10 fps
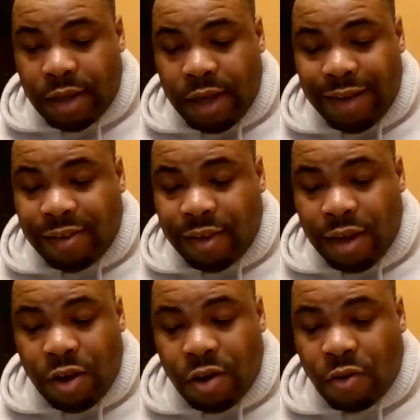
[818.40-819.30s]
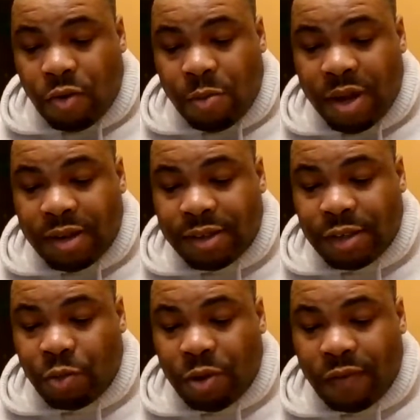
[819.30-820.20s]
easily could have replaced
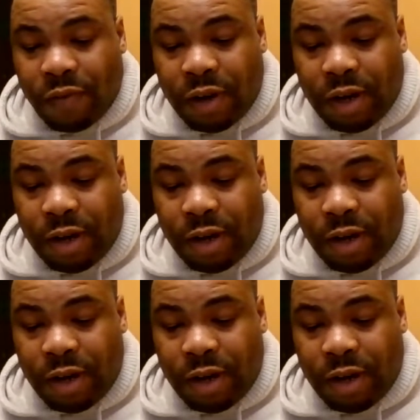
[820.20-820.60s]
this with